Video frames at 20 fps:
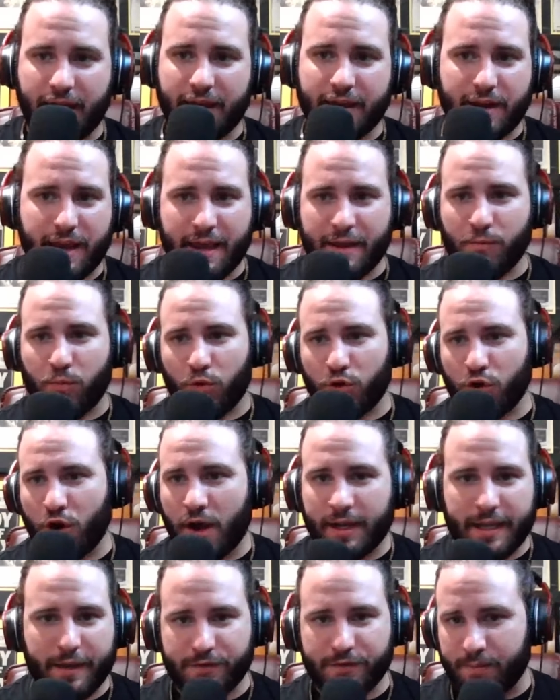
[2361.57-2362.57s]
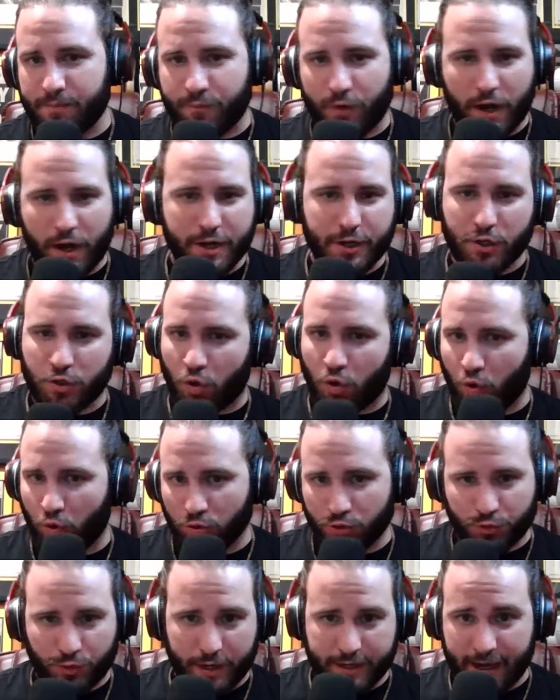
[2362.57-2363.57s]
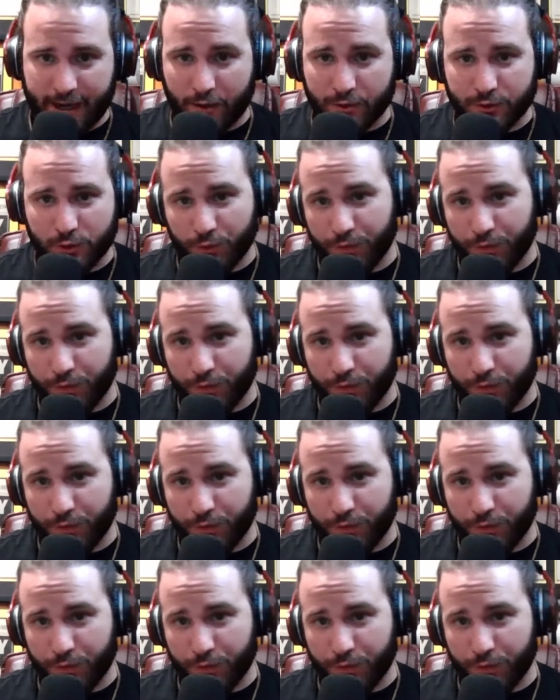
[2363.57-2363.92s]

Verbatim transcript: And and we're not giving him very good holes right now.